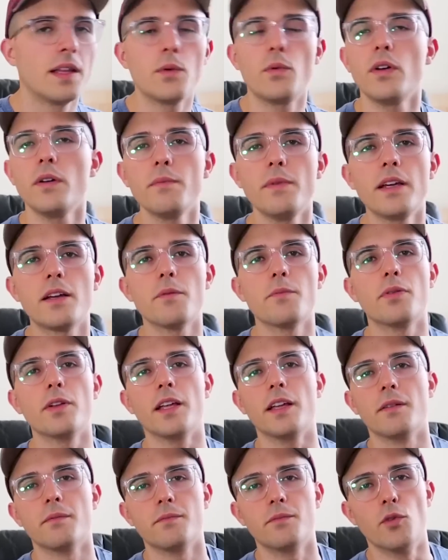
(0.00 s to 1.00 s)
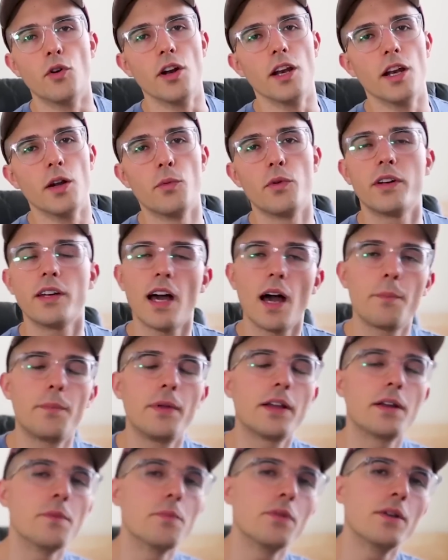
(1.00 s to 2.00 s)
It wouldn't be complete, would it? It would not
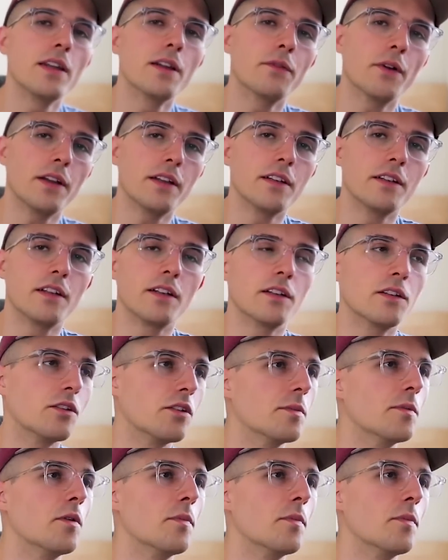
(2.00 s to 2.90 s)
be complete if I didn't include a